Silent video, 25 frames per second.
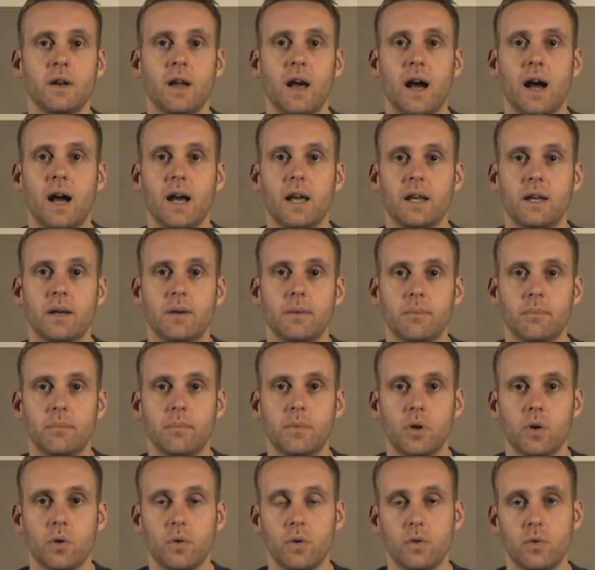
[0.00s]
I
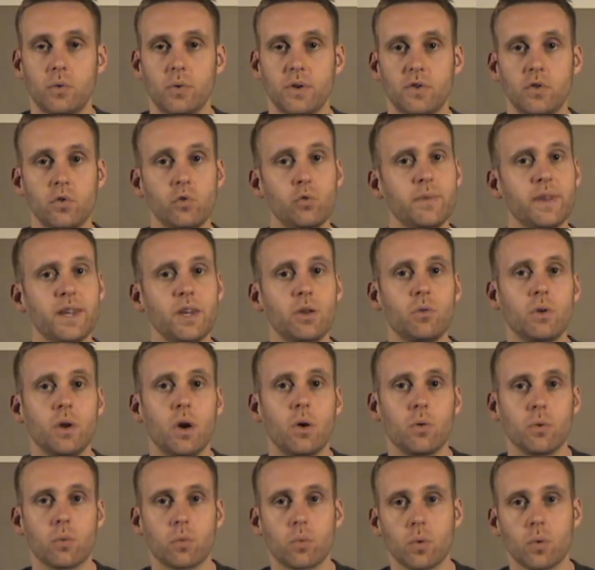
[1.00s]
am going to assume that you know the